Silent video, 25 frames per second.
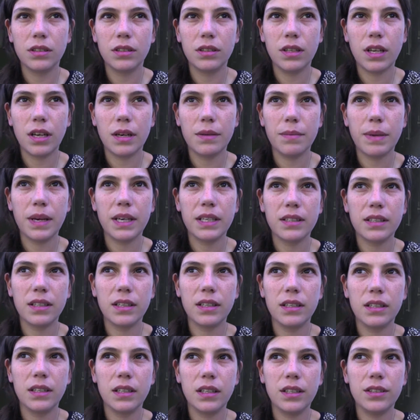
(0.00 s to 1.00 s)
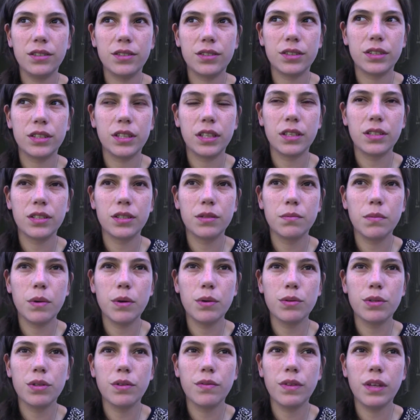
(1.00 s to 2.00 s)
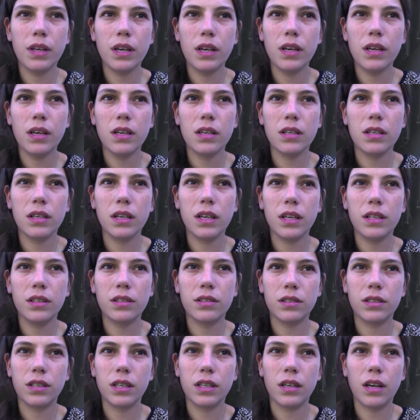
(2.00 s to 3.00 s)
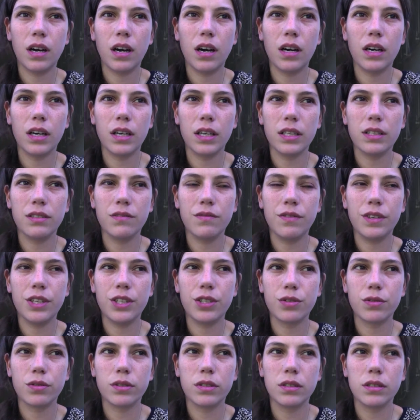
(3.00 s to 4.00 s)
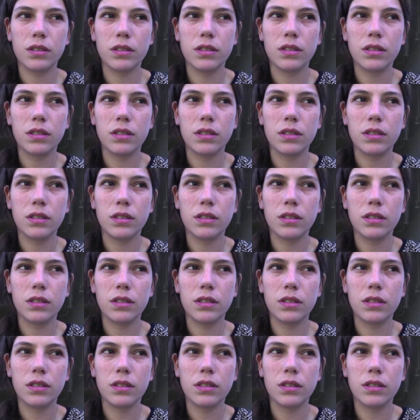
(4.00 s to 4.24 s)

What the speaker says: That makes it interesting because most of the internet art is visual,